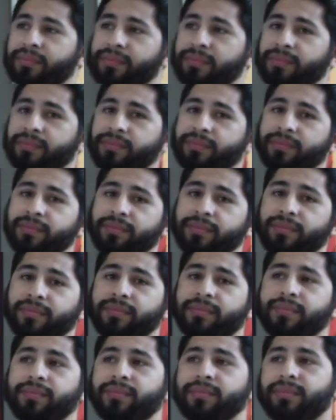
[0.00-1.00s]

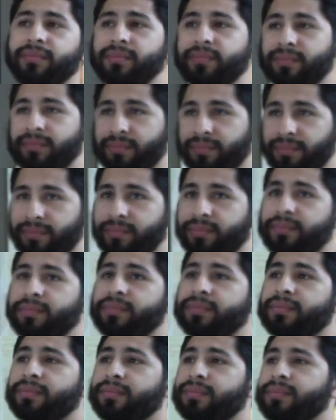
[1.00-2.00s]

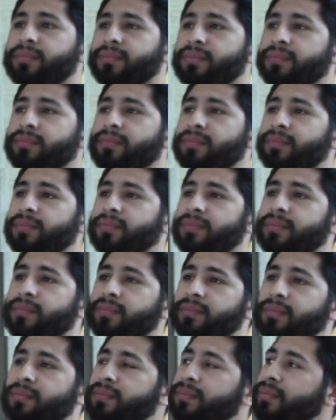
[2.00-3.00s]

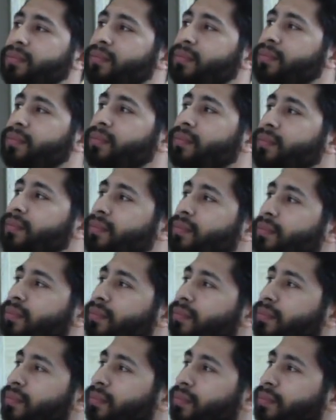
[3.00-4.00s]

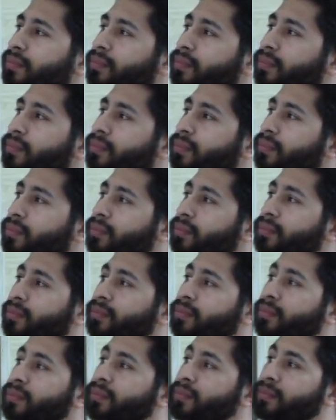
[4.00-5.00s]

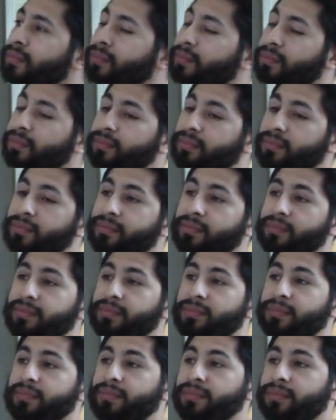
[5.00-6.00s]

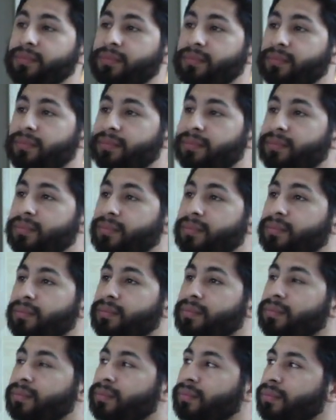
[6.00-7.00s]

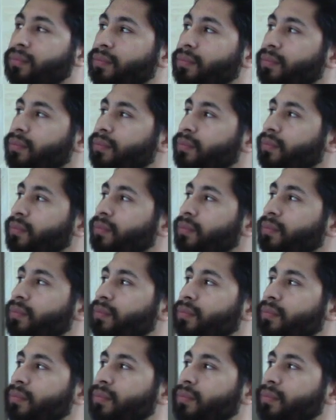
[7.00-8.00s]
The person shown says nothing.